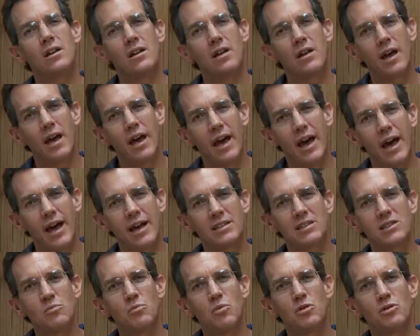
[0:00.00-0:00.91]

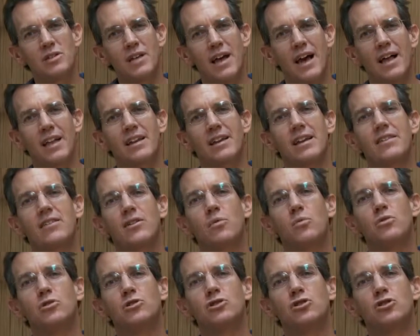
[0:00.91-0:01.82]
has a modality that
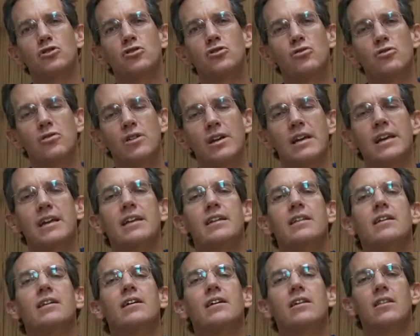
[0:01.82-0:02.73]
will
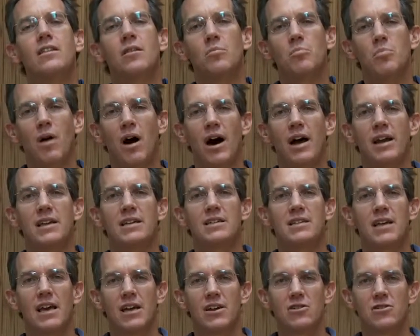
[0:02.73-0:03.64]
treat the
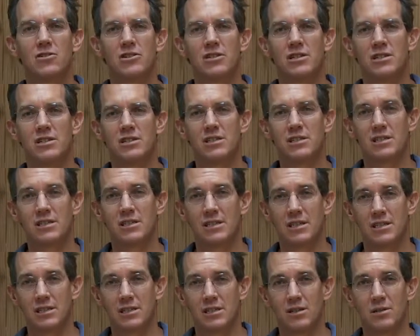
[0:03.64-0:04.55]
body's energy
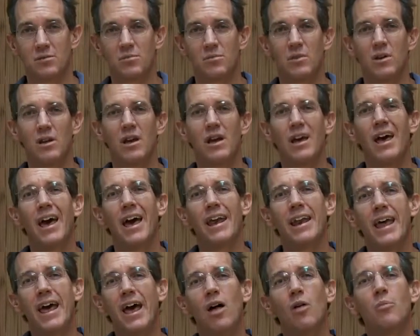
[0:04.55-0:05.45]
system
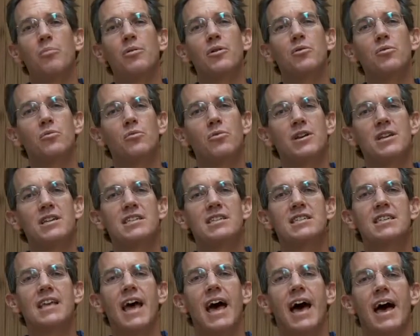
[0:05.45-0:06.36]
and help it
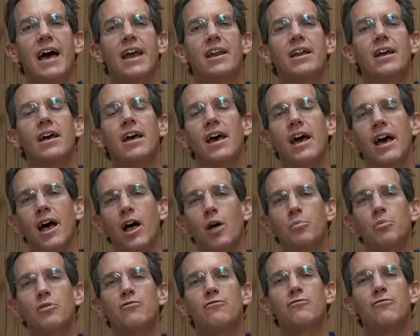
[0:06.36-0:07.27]
reset,
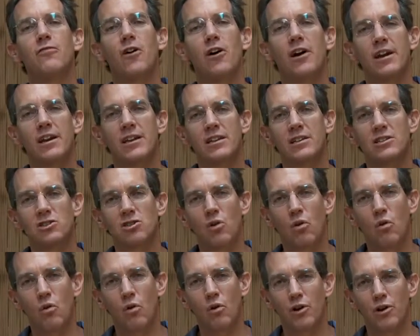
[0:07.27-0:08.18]
help it find
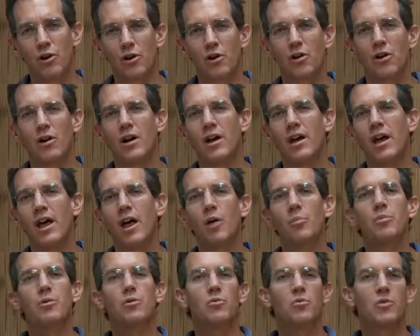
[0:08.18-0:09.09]
its order,
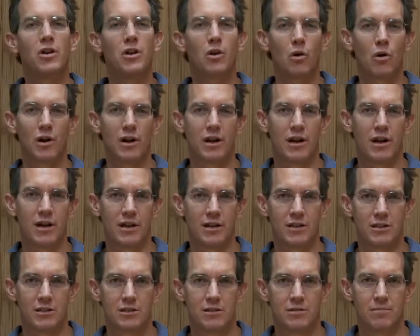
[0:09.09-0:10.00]
help it
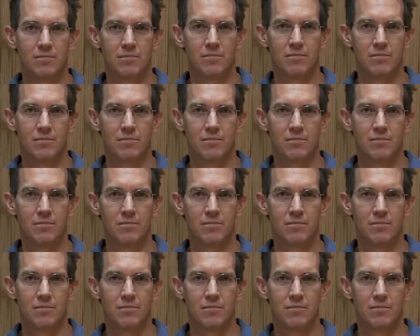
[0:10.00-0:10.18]
reorganize.